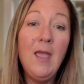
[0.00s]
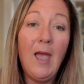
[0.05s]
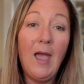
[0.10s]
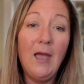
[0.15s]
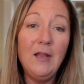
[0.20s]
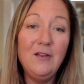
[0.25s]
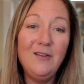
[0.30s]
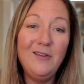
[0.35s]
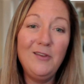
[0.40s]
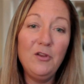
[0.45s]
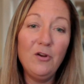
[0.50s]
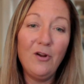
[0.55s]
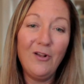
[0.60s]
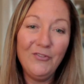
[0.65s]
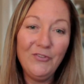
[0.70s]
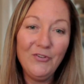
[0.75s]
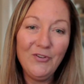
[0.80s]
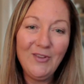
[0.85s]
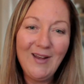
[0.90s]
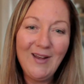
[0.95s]
And you're
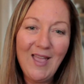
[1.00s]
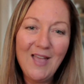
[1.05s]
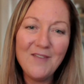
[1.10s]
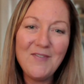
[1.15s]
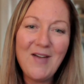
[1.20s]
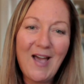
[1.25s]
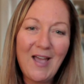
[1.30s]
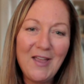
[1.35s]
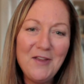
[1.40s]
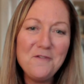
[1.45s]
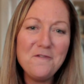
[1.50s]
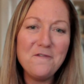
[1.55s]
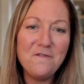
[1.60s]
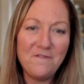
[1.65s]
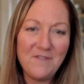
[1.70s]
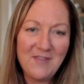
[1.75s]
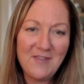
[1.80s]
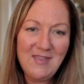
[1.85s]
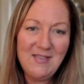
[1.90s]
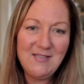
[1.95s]
also going to have higher
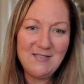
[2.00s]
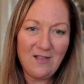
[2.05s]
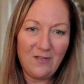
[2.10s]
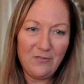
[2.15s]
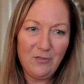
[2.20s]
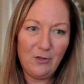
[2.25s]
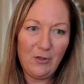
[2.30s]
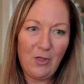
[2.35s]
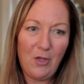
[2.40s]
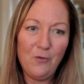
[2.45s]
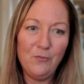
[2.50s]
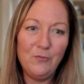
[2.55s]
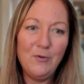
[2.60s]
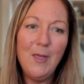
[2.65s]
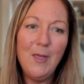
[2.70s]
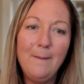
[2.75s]
fees on the loan,